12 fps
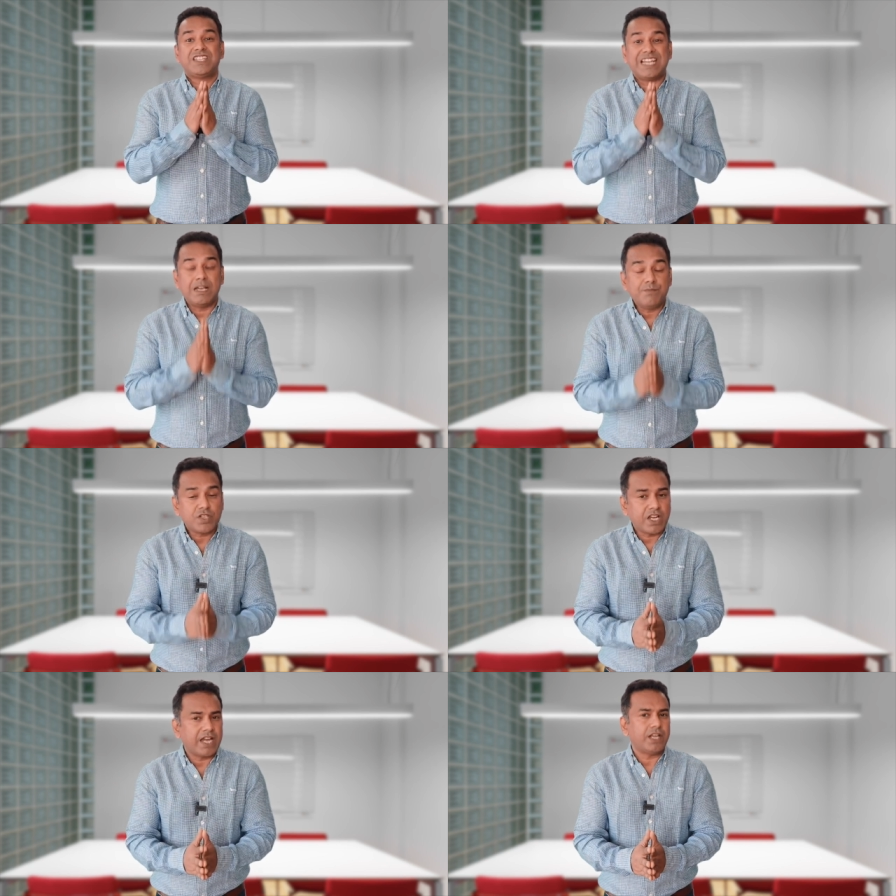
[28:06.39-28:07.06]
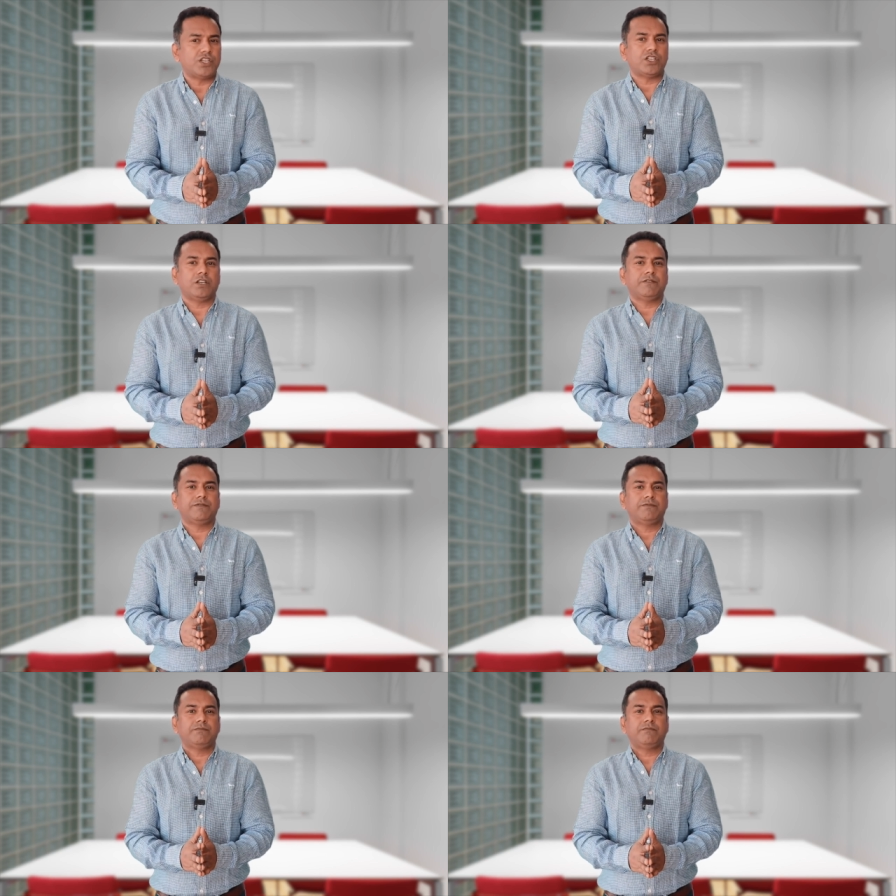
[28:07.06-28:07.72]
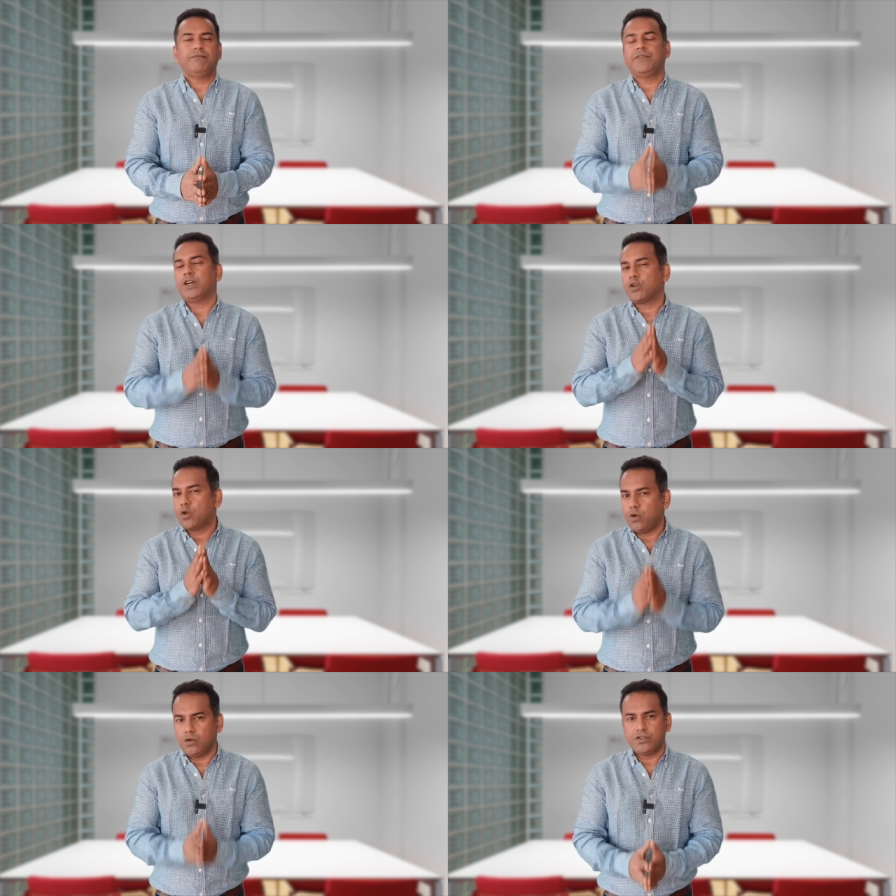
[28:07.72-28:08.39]
teams can achieve their
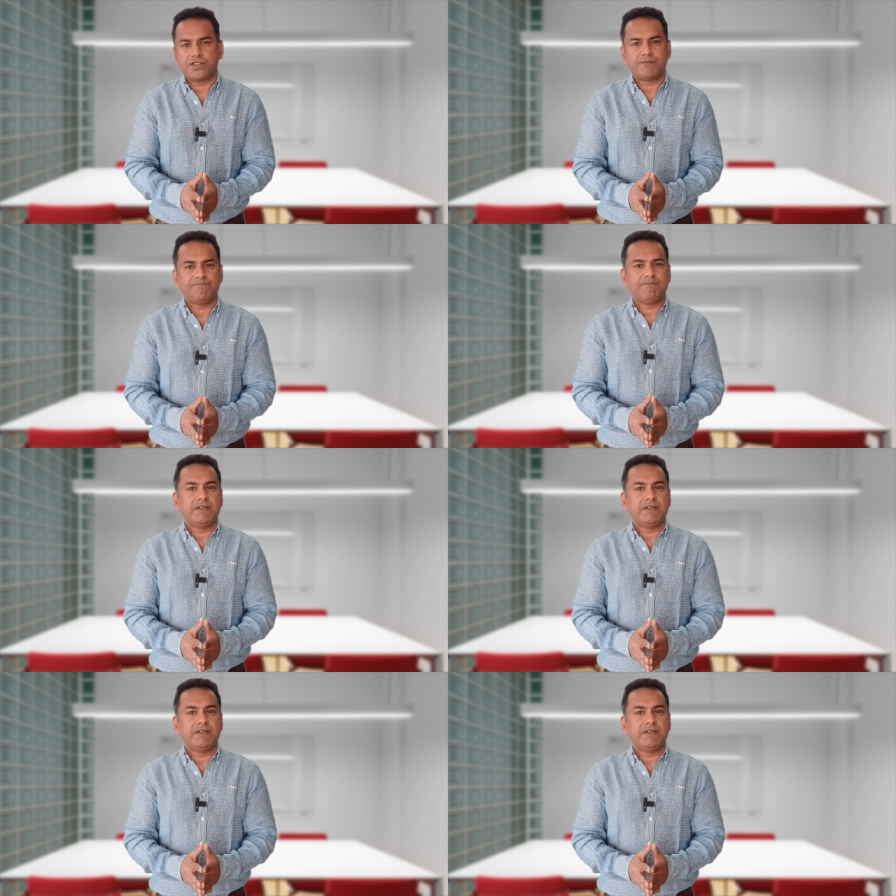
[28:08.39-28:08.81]
goals